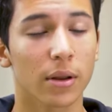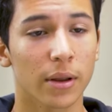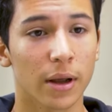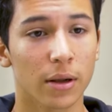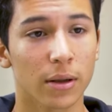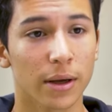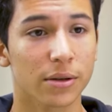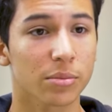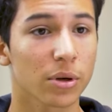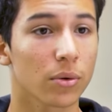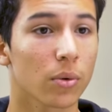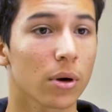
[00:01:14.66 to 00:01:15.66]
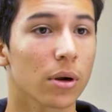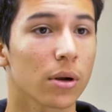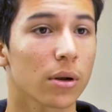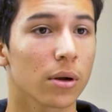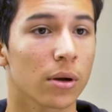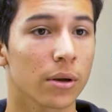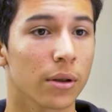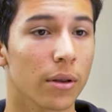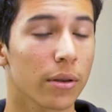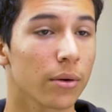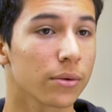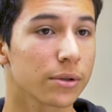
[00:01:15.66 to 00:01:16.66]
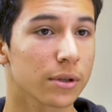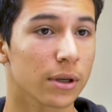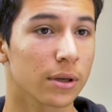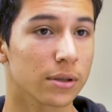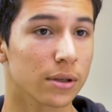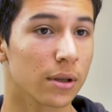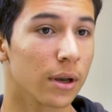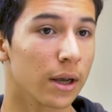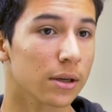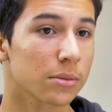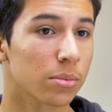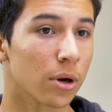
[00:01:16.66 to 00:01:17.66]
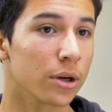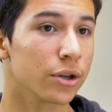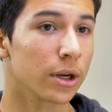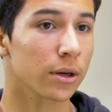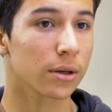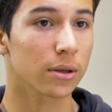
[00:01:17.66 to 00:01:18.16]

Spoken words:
That allows me to work on those things in the next project